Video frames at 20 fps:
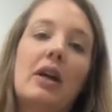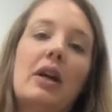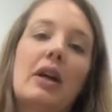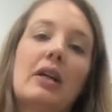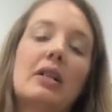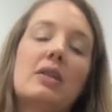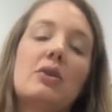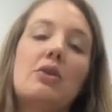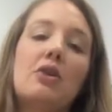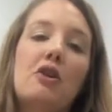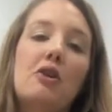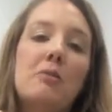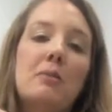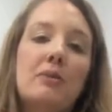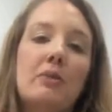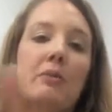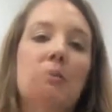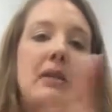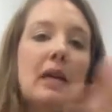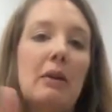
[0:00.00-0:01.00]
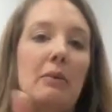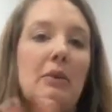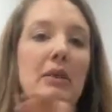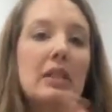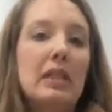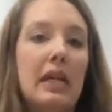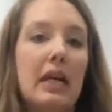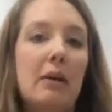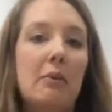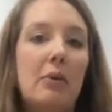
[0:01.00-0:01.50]
as groups from table
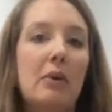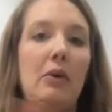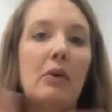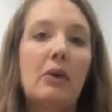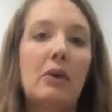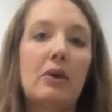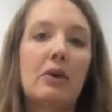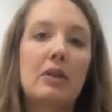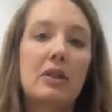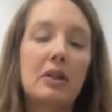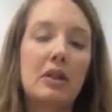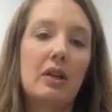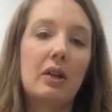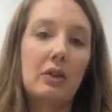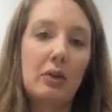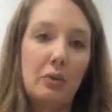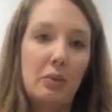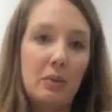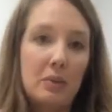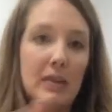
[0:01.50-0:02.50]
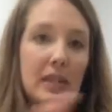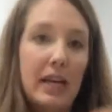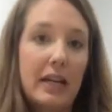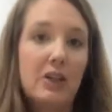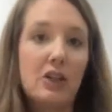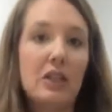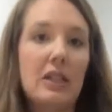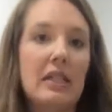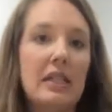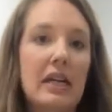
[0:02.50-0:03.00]
to table or
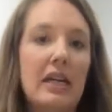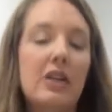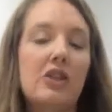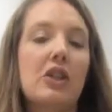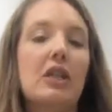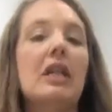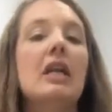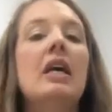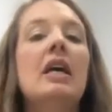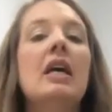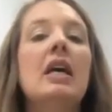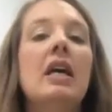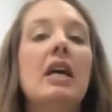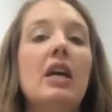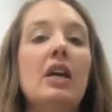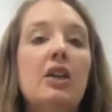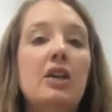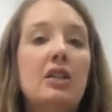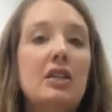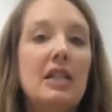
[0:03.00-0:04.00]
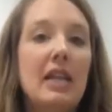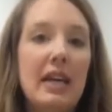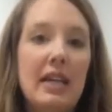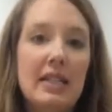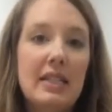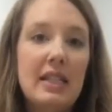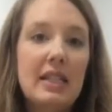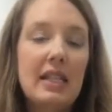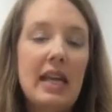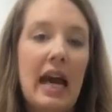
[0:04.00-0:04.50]
section to section,
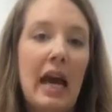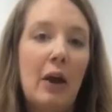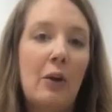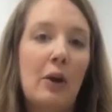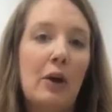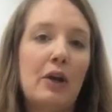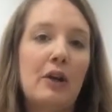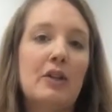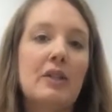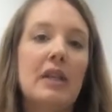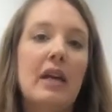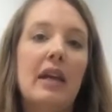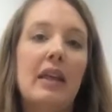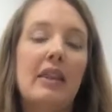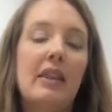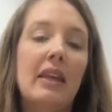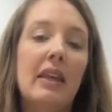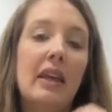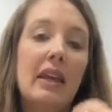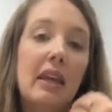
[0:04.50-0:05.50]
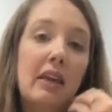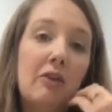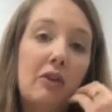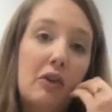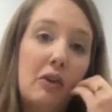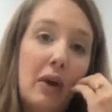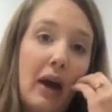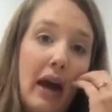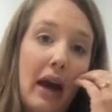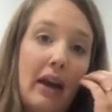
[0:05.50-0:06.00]
test the towers, and then if
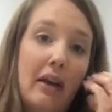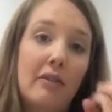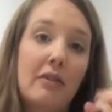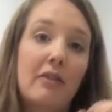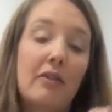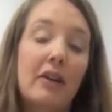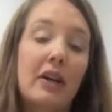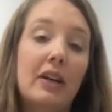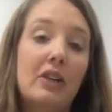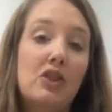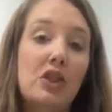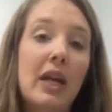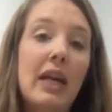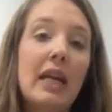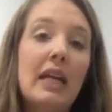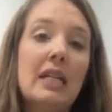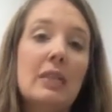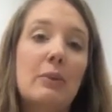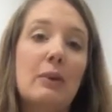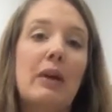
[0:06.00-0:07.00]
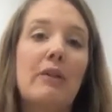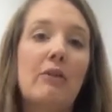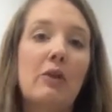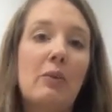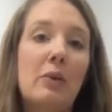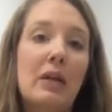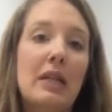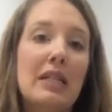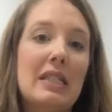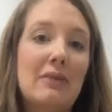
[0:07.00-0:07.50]
you have a chance when
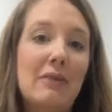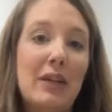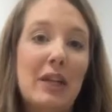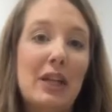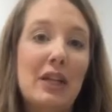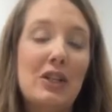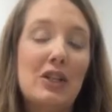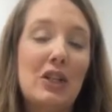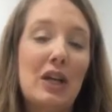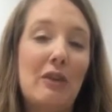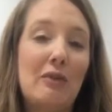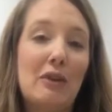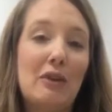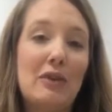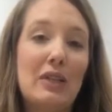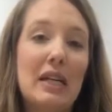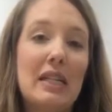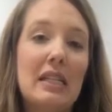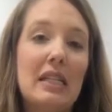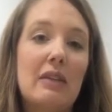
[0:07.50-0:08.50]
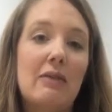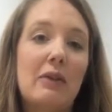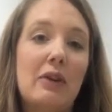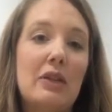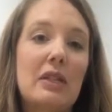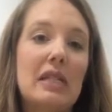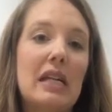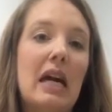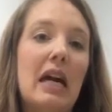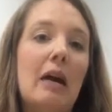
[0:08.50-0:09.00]
everyone has finished after you tested the
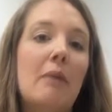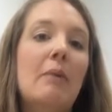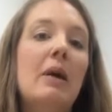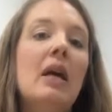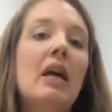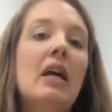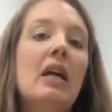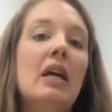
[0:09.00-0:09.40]
first time,